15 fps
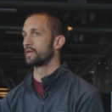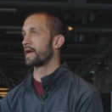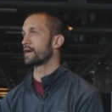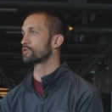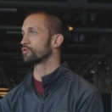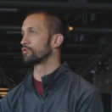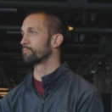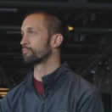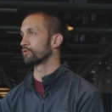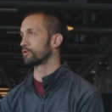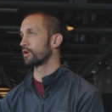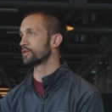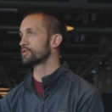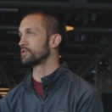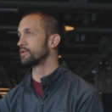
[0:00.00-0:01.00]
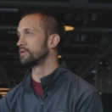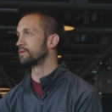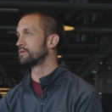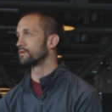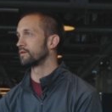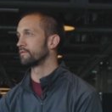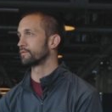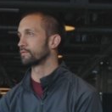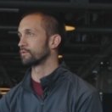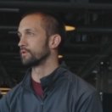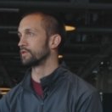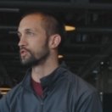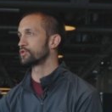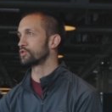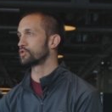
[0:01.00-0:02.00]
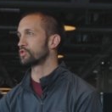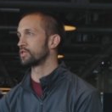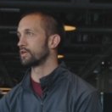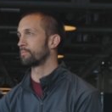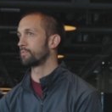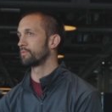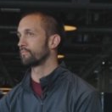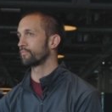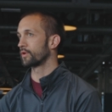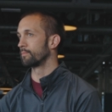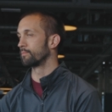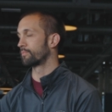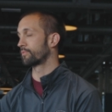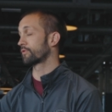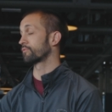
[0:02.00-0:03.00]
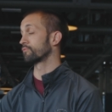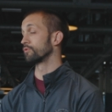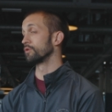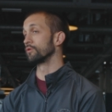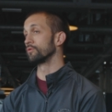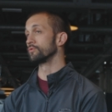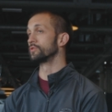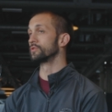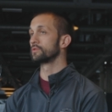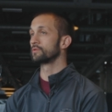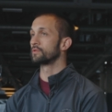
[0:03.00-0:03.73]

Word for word: a natural progression of the relationship. I'm thrilled